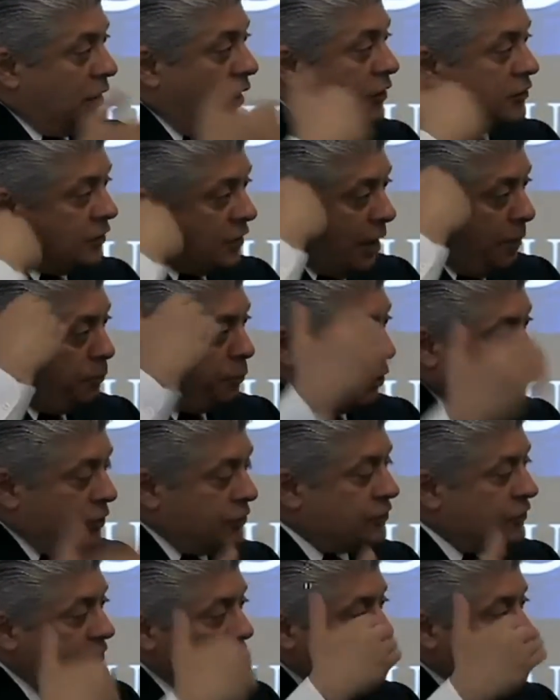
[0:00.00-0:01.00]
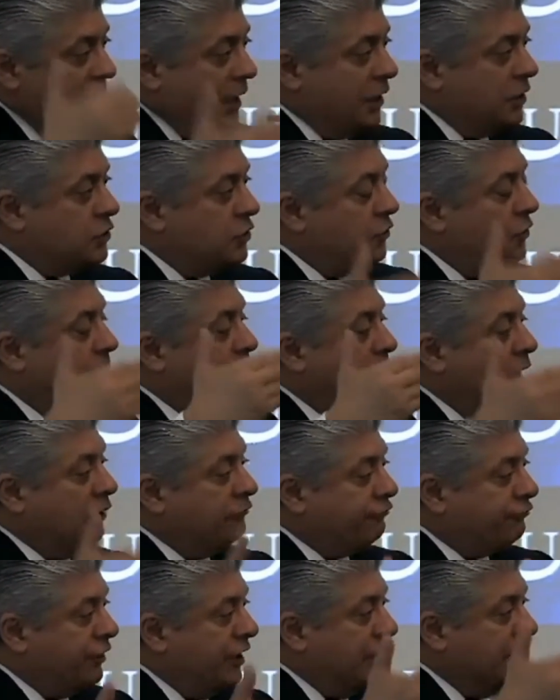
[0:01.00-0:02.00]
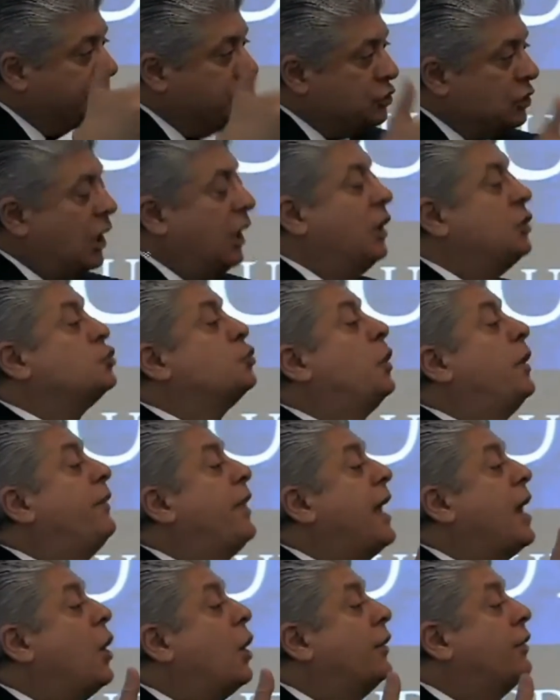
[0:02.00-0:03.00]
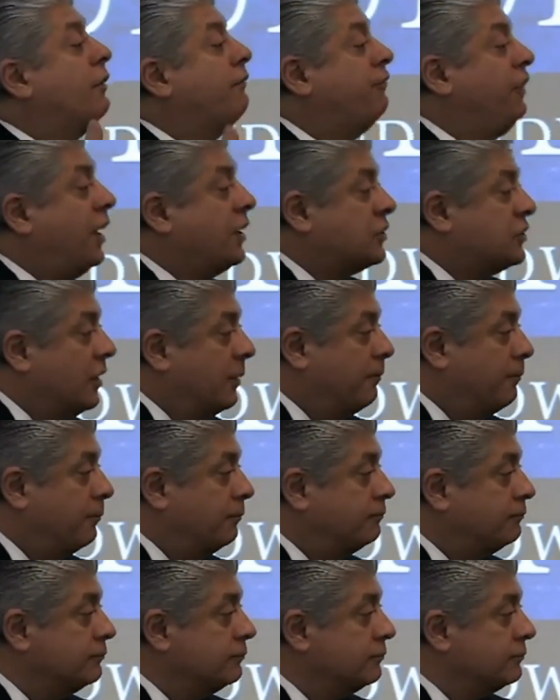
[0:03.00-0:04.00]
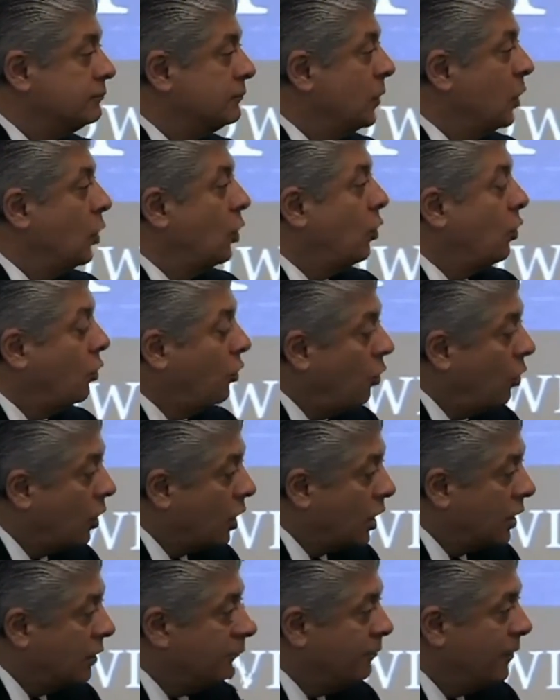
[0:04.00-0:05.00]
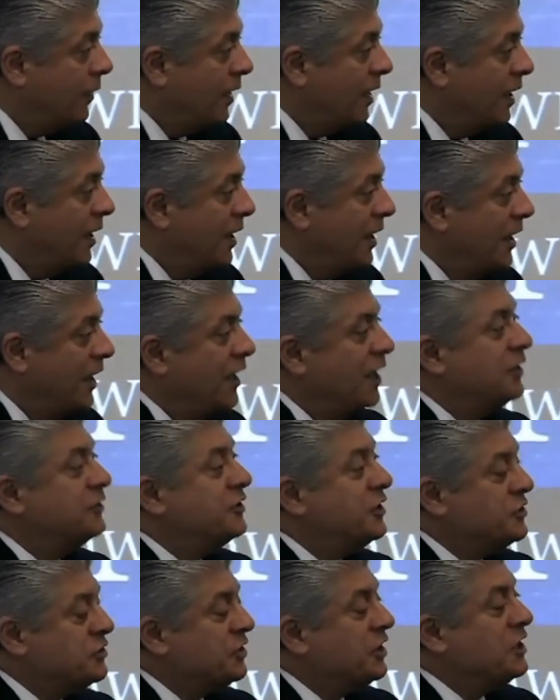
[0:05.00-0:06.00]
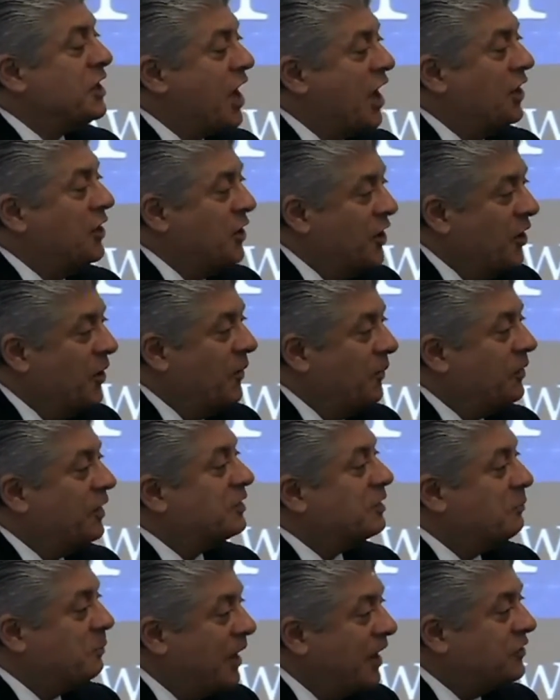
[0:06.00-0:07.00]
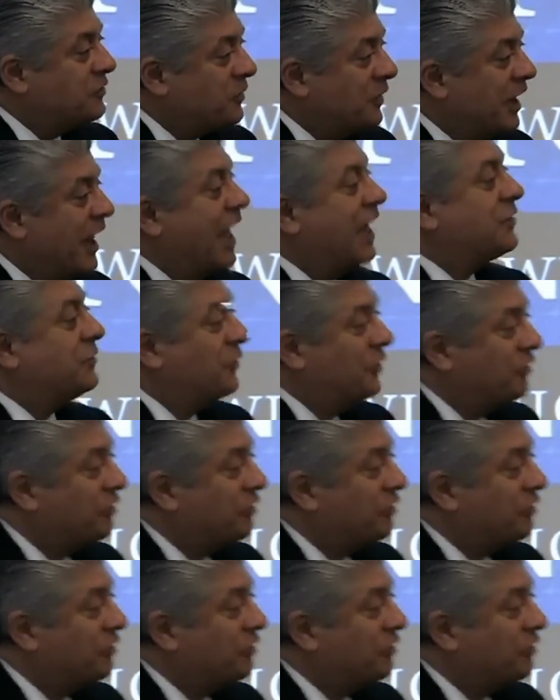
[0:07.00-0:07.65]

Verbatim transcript: does a person's attitude about freedom change when they are the victim? Or did she not know that the Patriot Act